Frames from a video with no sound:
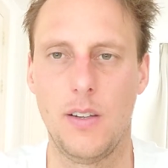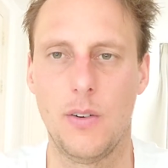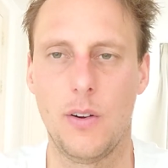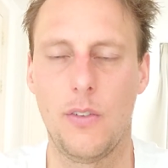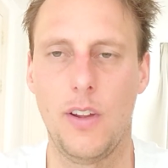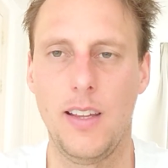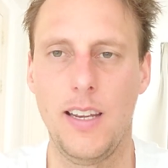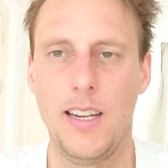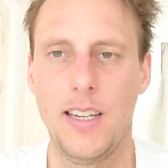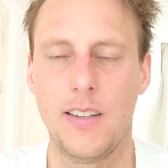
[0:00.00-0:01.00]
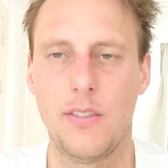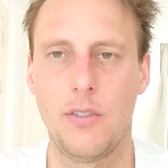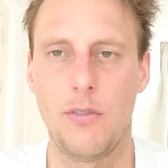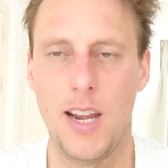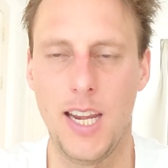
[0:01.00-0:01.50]
You are sitting in a
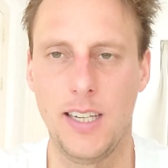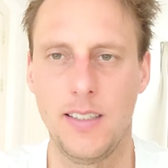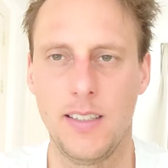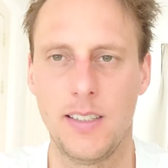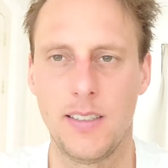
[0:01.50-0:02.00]
train,